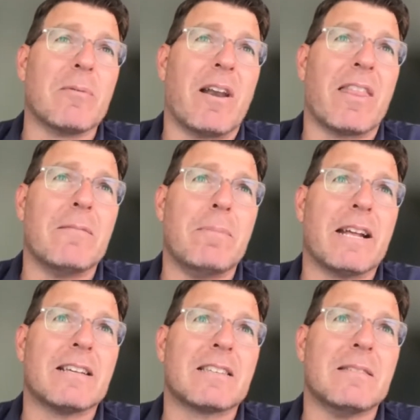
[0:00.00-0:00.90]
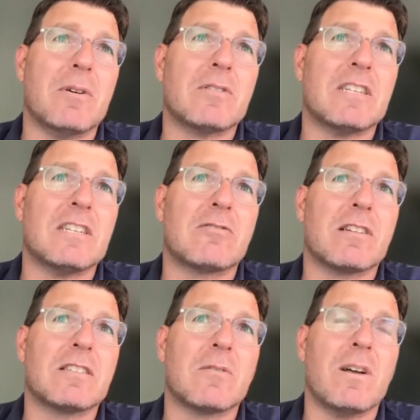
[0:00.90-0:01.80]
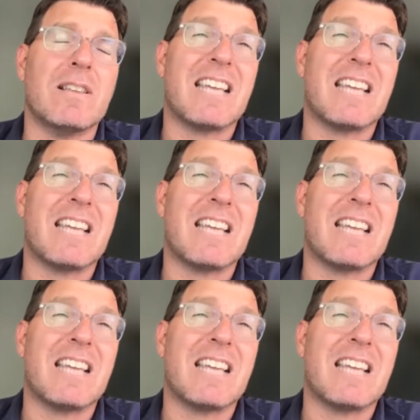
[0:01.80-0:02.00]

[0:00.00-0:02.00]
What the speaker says: one of the biggest and most interesting ones.